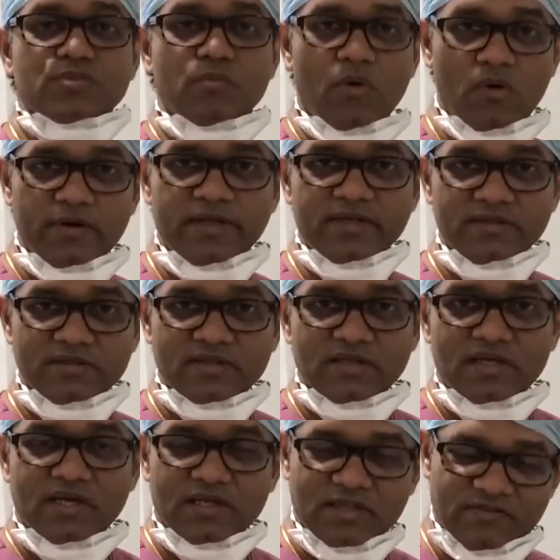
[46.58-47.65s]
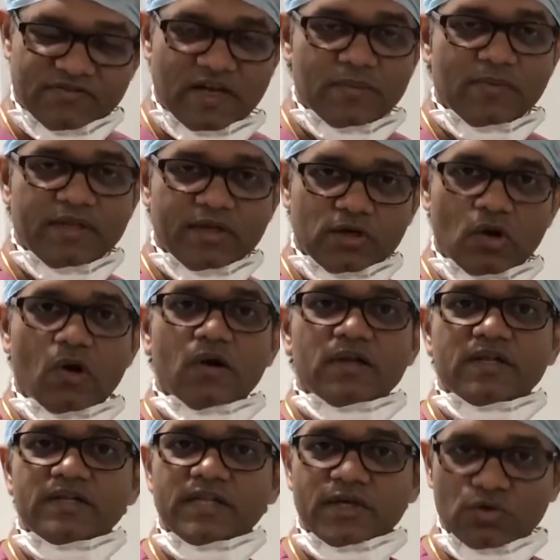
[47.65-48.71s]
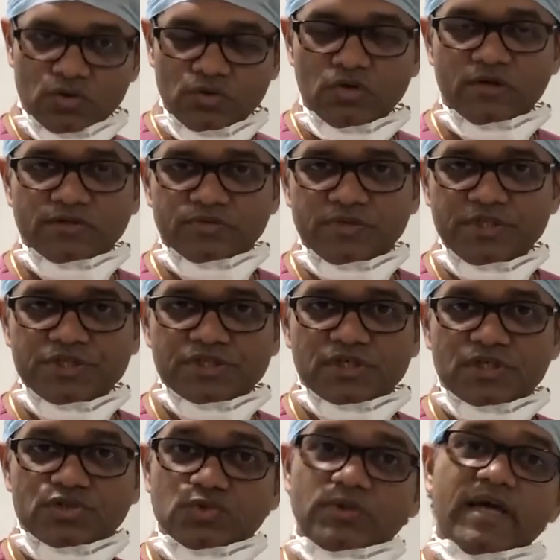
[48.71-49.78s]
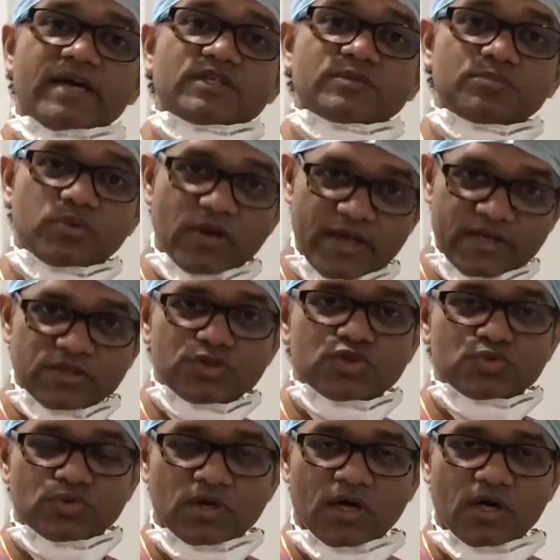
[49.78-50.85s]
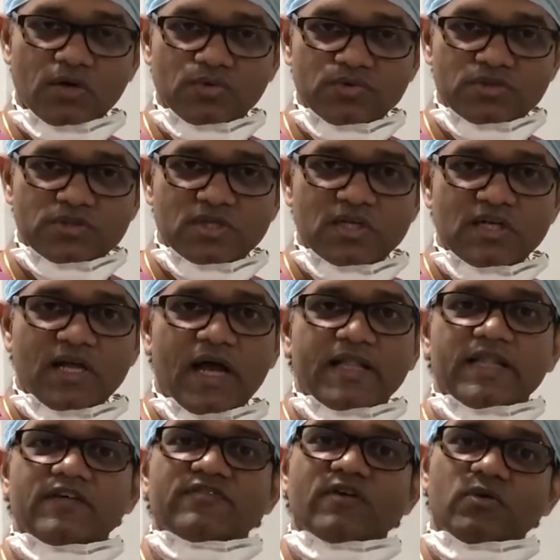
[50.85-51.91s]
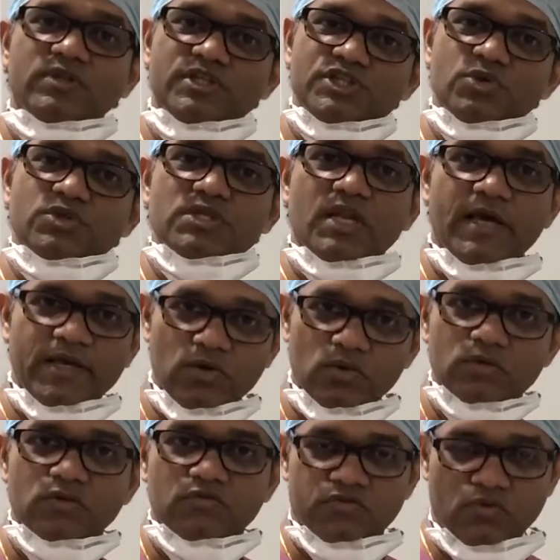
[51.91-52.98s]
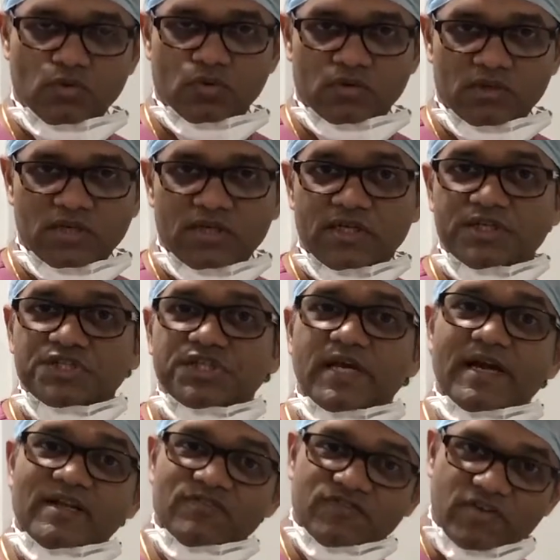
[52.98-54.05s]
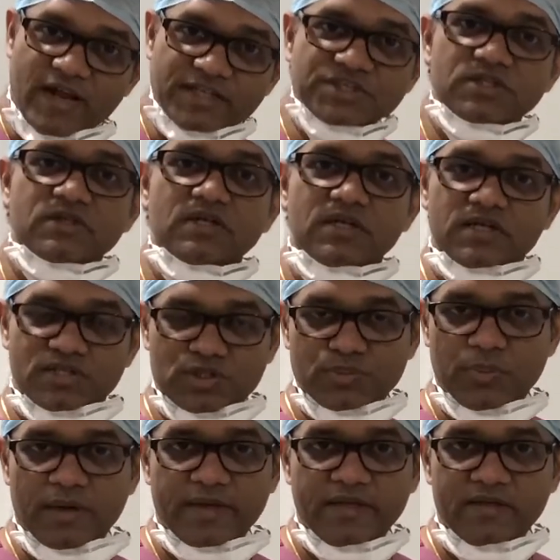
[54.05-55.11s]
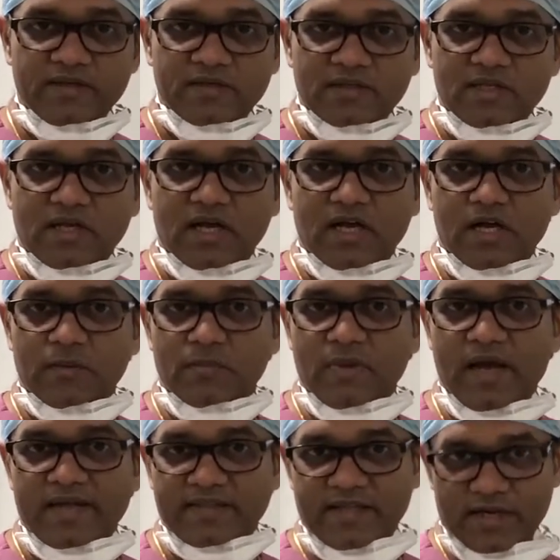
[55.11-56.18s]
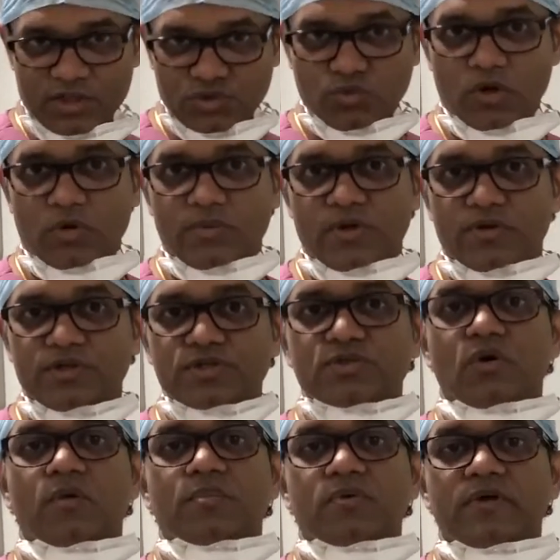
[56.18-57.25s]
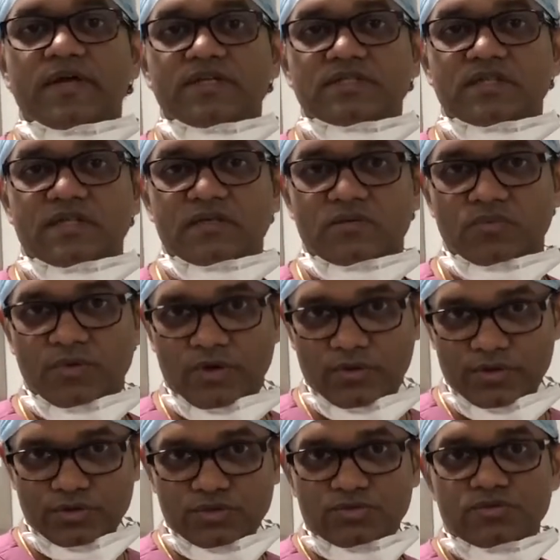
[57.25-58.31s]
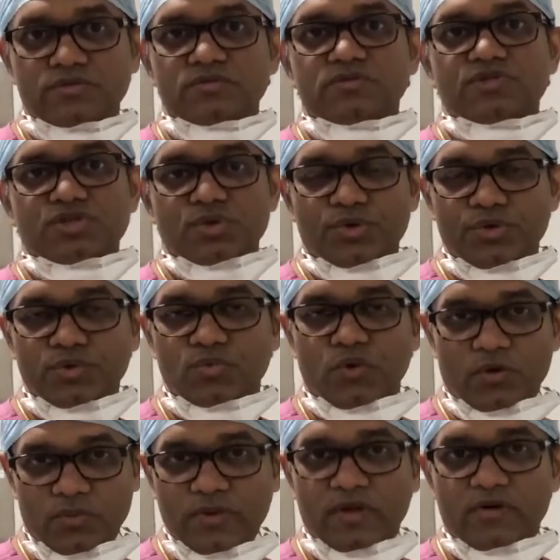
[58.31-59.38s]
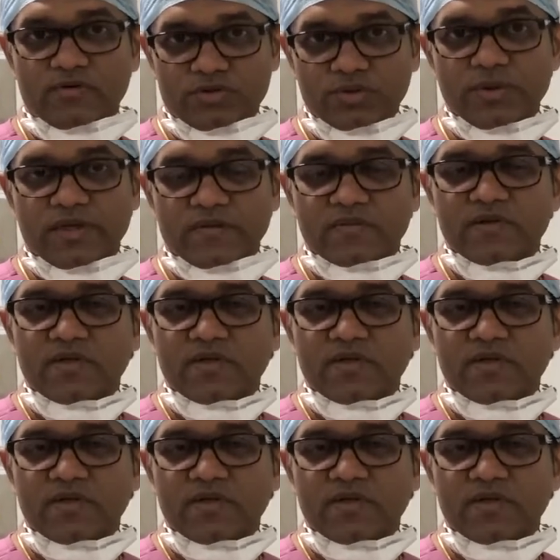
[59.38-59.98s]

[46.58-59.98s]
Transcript: morning, the family called and they could not reach her, so they had to break into the house and they found that she was lying on the floor. She had a fracture in her spine. And that is what we are going to operate, and we are going to show you what we are doing.